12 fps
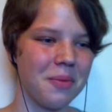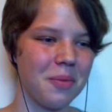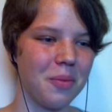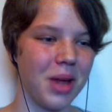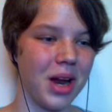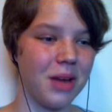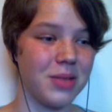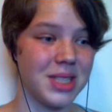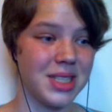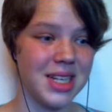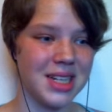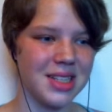When I was
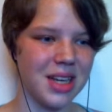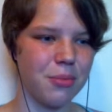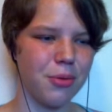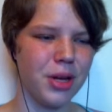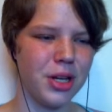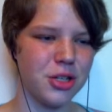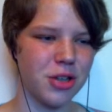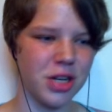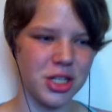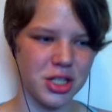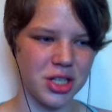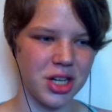6, I'm pretty sure I
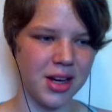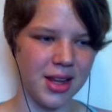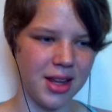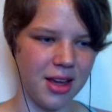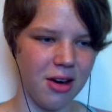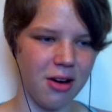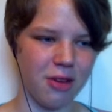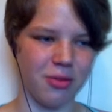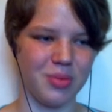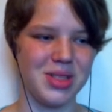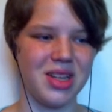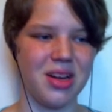just dug in the yard
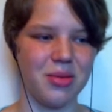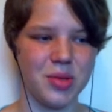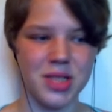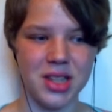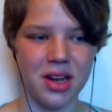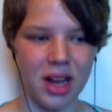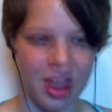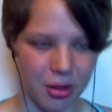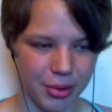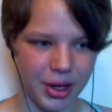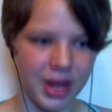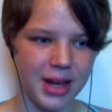from sunup to sundown,
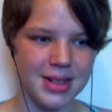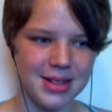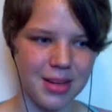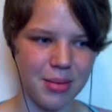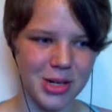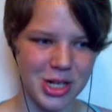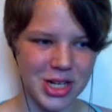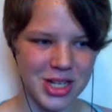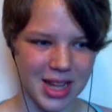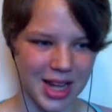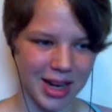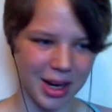but Anna's not much into
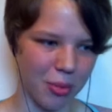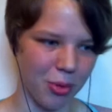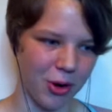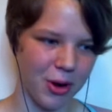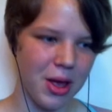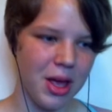that anymore.